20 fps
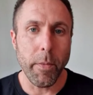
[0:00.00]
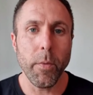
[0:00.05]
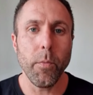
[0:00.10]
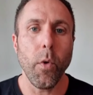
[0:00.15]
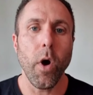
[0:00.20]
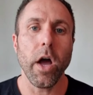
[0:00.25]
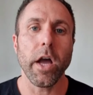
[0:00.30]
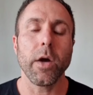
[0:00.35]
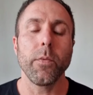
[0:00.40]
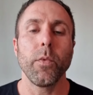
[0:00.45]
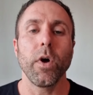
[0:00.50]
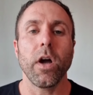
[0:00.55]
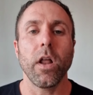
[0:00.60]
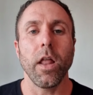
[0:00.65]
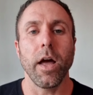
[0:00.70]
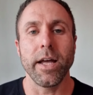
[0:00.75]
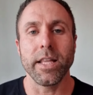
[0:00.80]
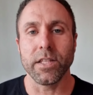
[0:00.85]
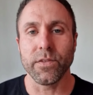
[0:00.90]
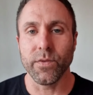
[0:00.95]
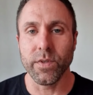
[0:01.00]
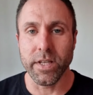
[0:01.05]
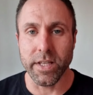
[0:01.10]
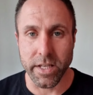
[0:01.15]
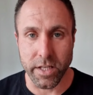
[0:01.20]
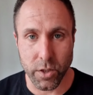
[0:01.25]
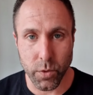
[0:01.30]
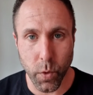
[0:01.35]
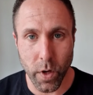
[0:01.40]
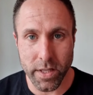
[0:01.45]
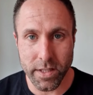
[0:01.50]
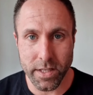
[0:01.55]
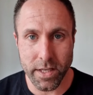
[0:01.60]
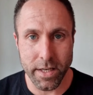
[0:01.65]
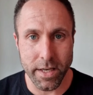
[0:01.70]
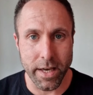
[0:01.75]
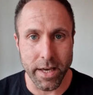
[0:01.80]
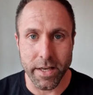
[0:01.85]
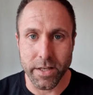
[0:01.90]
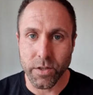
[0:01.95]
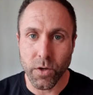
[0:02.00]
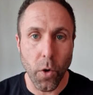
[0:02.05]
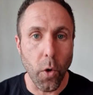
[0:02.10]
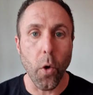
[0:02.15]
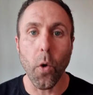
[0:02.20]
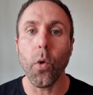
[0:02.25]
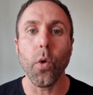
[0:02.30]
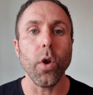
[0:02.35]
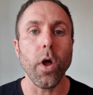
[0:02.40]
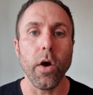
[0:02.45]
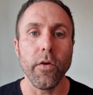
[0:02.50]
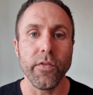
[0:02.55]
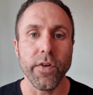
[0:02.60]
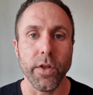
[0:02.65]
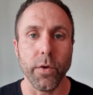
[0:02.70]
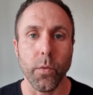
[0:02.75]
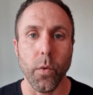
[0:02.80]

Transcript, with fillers: been working with clients for nearly 20 years all over the